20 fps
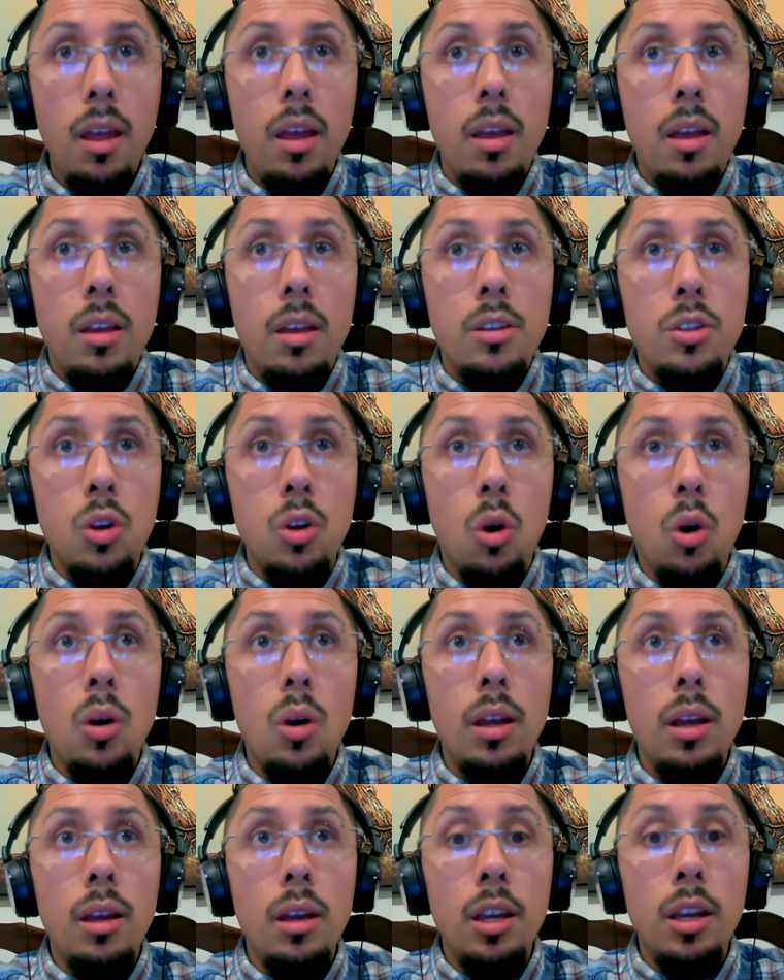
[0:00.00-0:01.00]
So
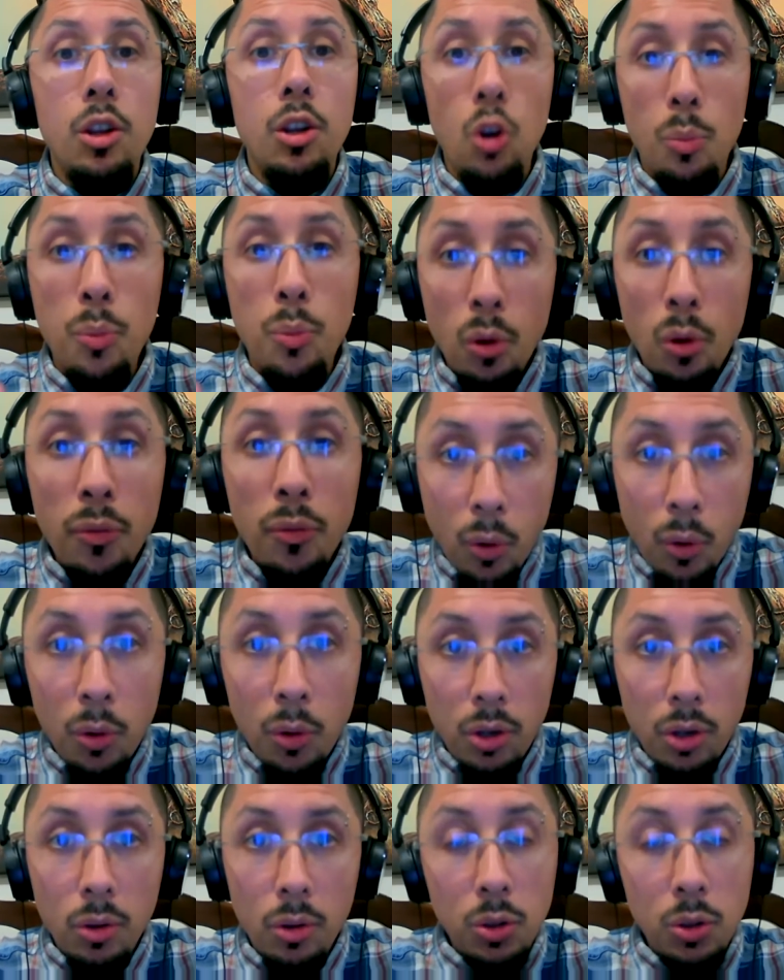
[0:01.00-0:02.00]
in your
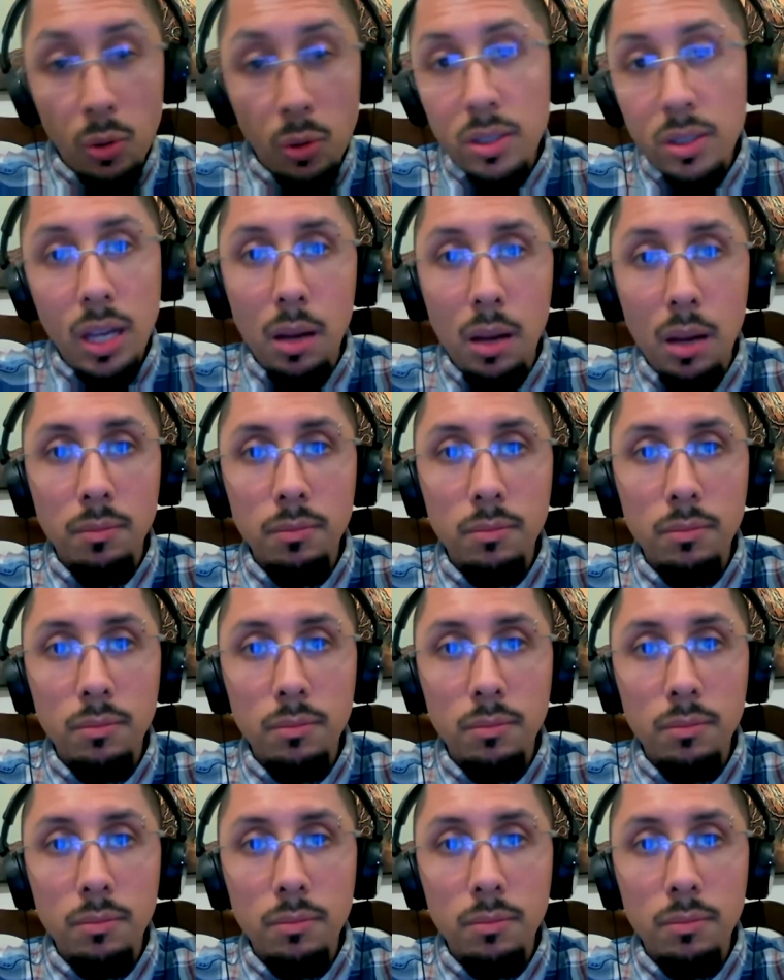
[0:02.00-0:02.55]
portfolio, do the same.